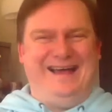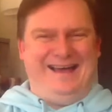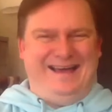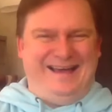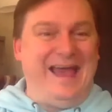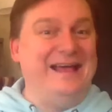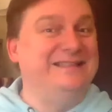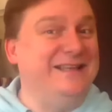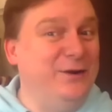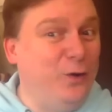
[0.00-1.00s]
was,
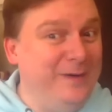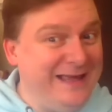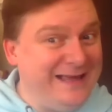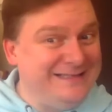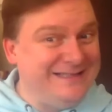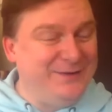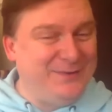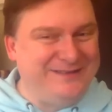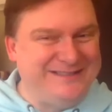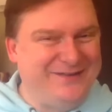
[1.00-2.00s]
As it normally is in
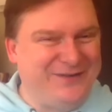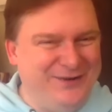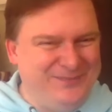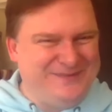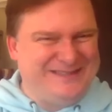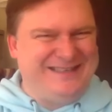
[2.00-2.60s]
quilting groups.